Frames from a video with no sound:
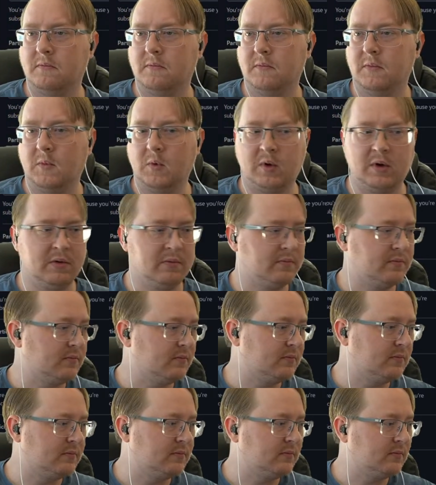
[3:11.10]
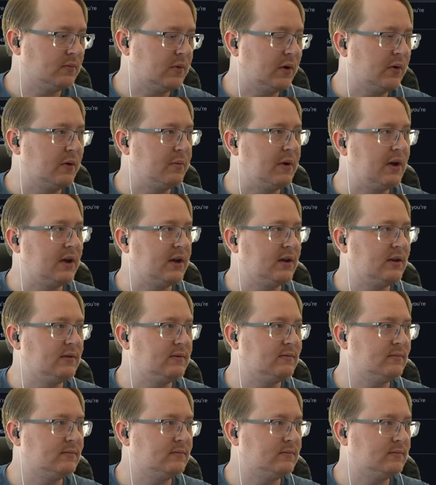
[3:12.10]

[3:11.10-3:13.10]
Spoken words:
What are, what are we making?